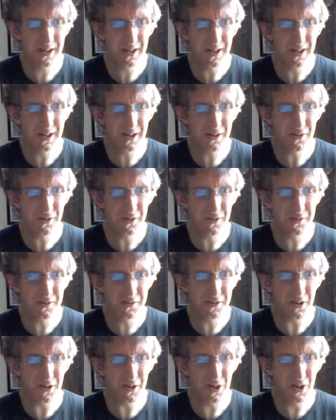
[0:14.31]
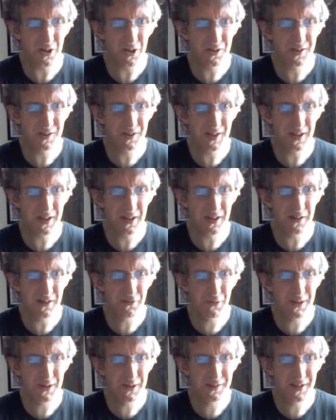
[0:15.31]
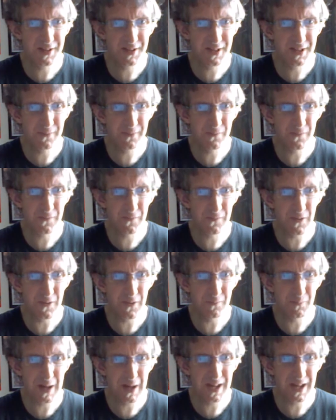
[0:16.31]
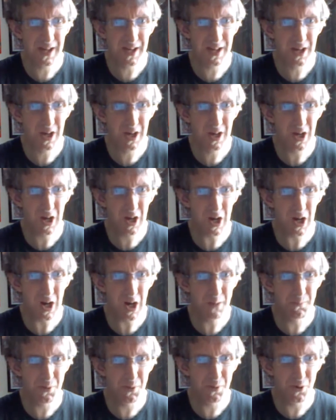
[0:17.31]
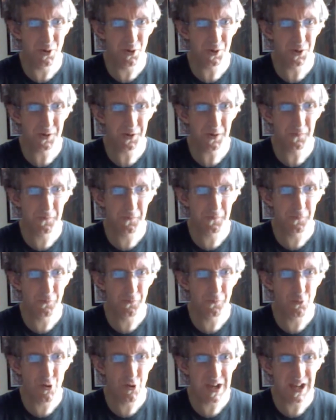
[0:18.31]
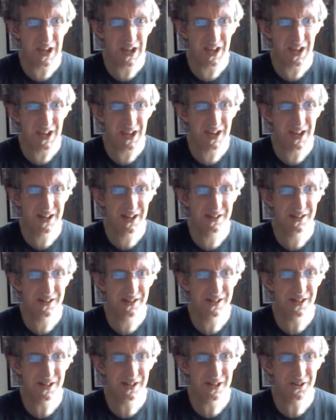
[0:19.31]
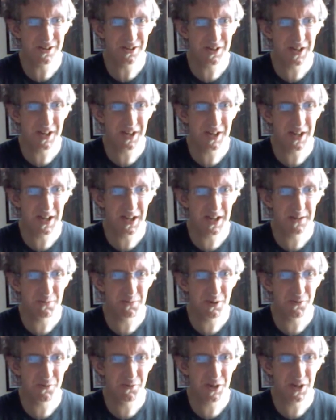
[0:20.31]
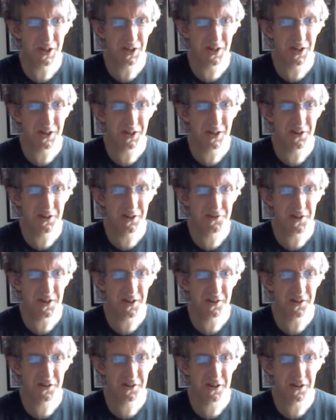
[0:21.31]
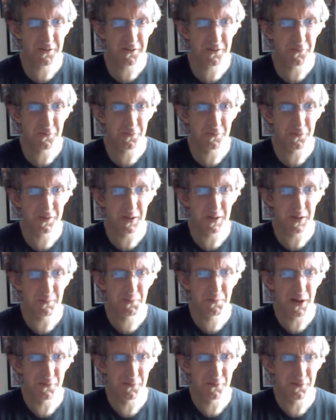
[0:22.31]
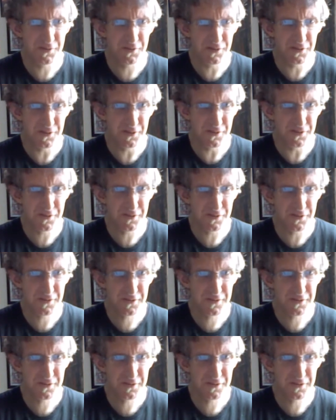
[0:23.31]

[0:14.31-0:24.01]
Because on the 27th of May, I bought 3 Teenage Mutant Ninja Turtles posters.